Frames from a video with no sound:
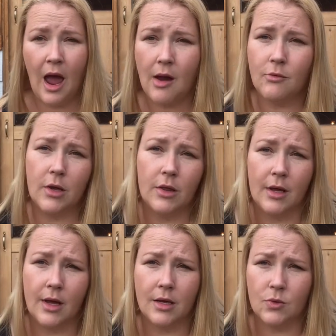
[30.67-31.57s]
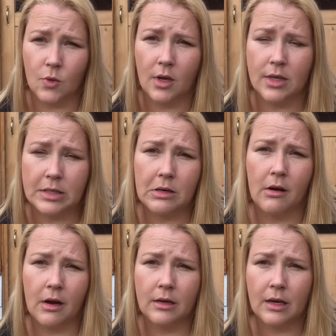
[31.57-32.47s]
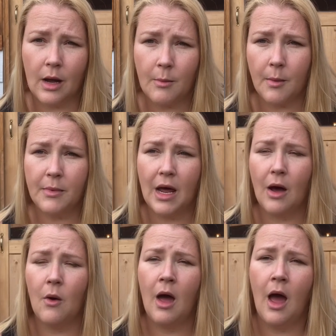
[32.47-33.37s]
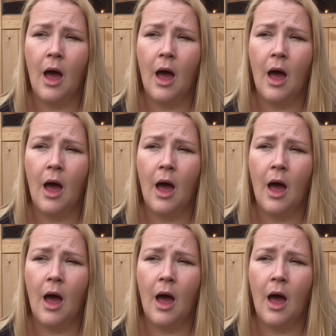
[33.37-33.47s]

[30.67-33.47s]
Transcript: everything is really starting to come up now.